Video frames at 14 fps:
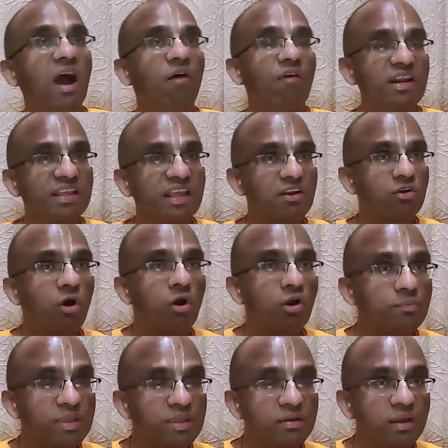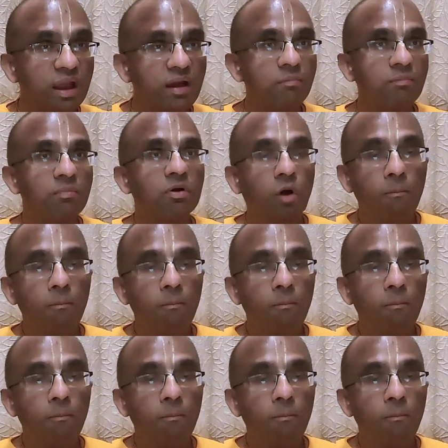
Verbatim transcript: One cannot become